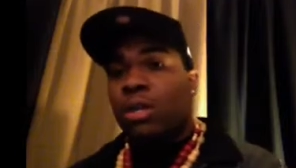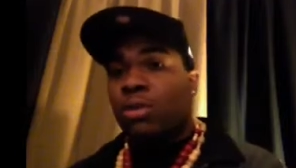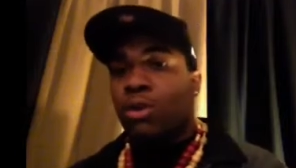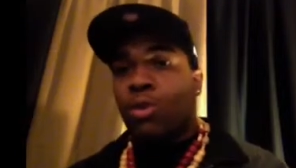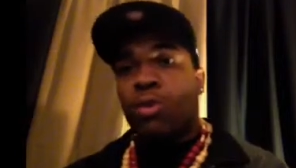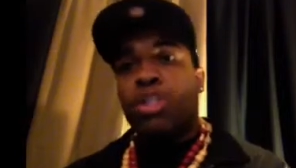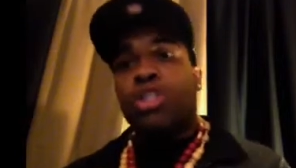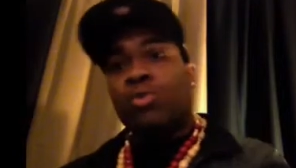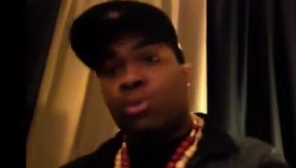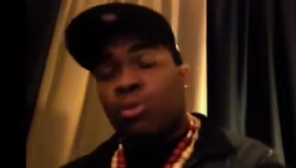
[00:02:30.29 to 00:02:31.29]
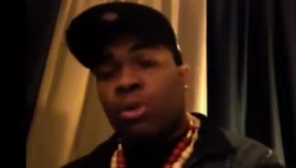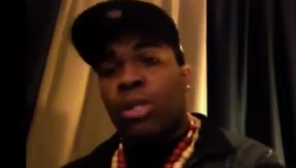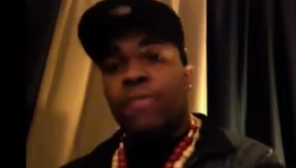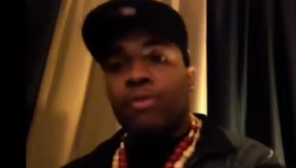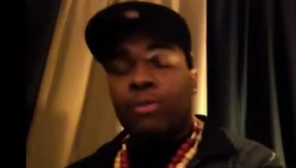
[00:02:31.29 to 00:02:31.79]
you know, what you would
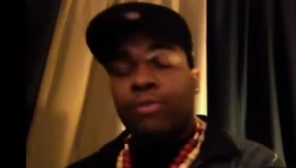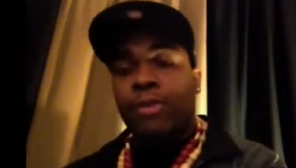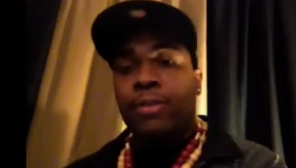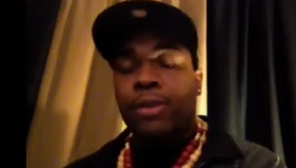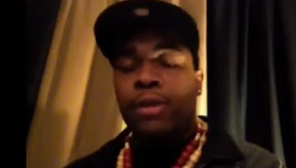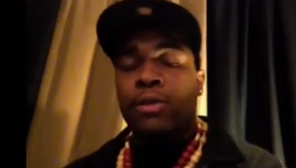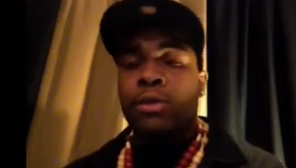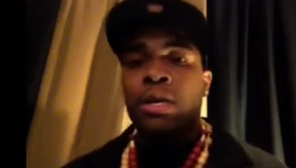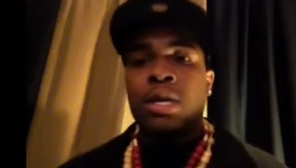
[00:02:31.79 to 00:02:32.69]
want if you were female.